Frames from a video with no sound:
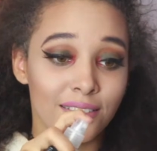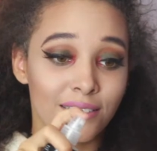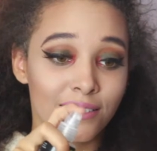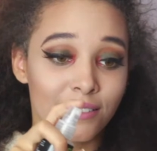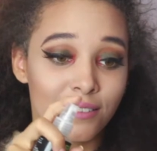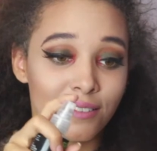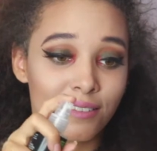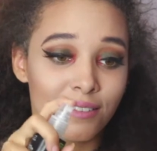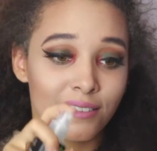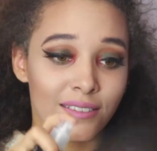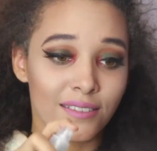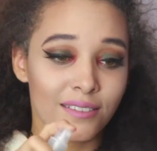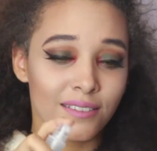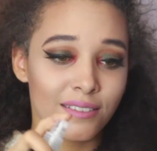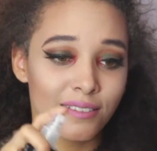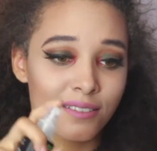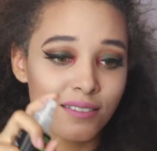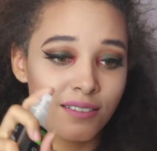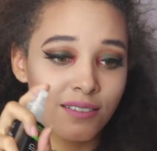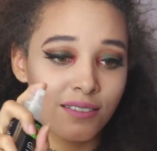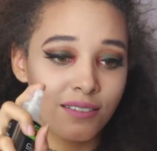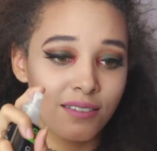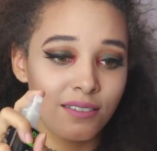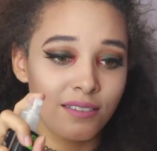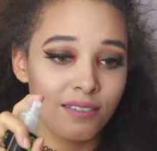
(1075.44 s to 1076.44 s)

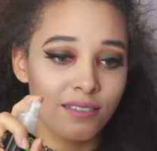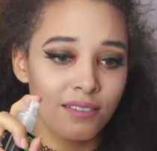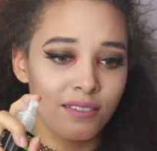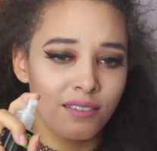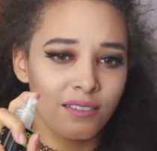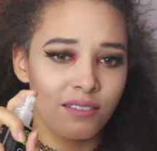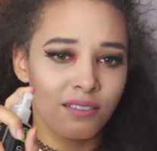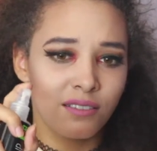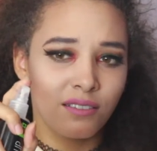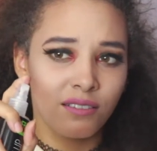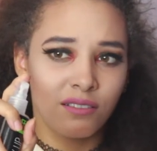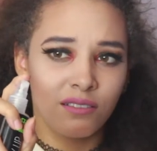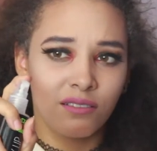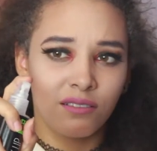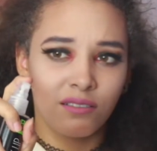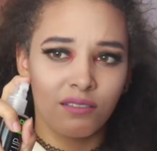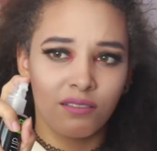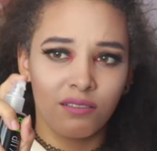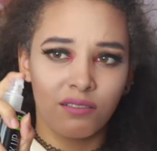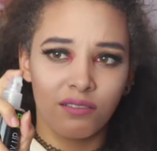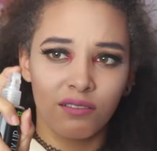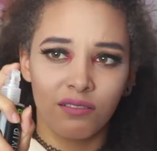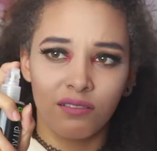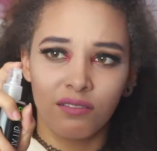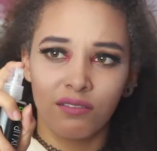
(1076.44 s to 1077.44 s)

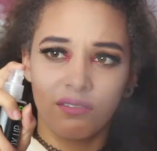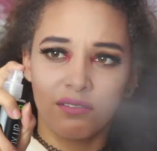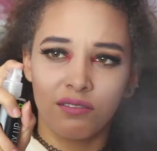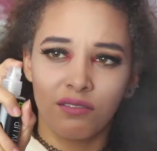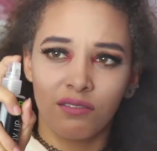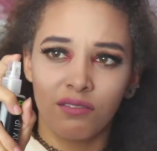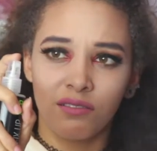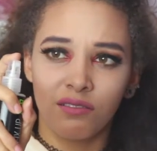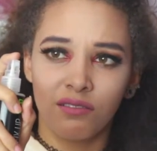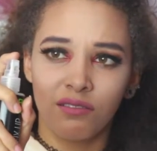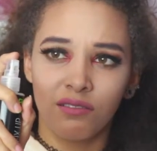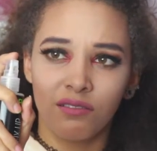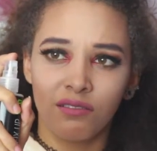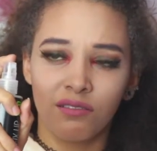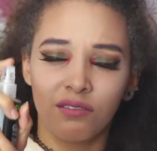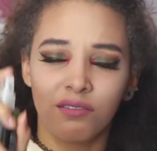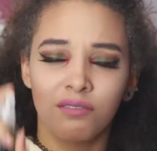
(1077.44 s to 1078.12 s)
Nobody speaks.